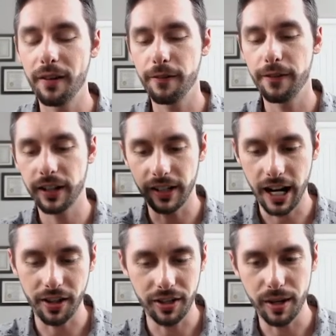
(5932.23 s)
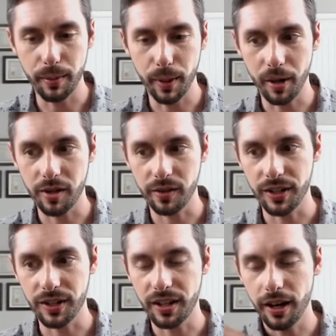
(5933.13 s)
figuring out the deeper parts of
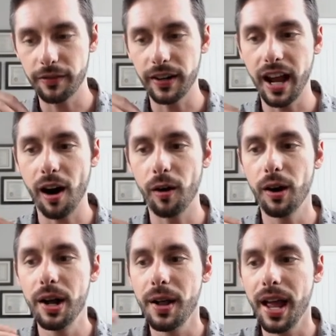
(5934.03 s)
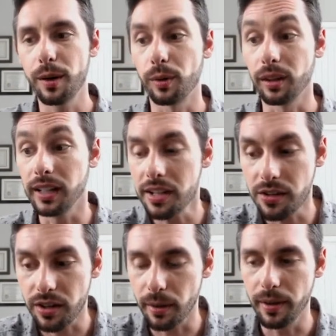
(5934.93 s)
yourself and how it relates
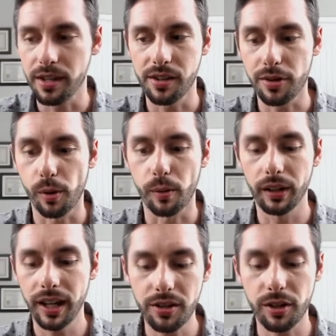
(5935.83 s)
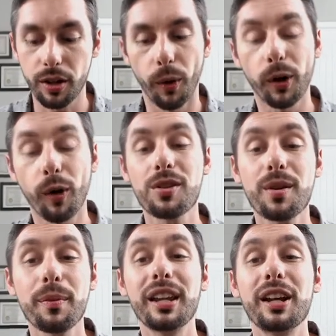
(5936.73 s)
to the business or relates to the work, or
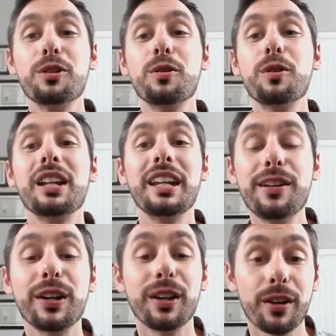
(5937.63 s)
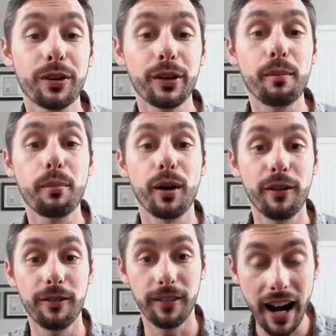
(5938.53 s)
something that you could even literally
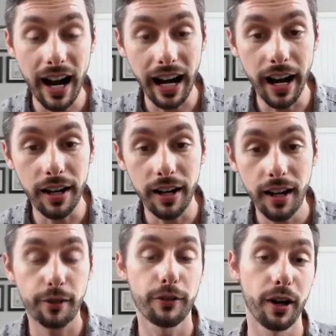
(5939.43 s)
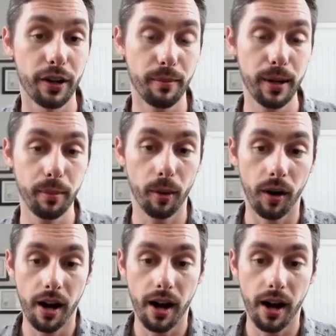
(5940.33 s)
provide for other people.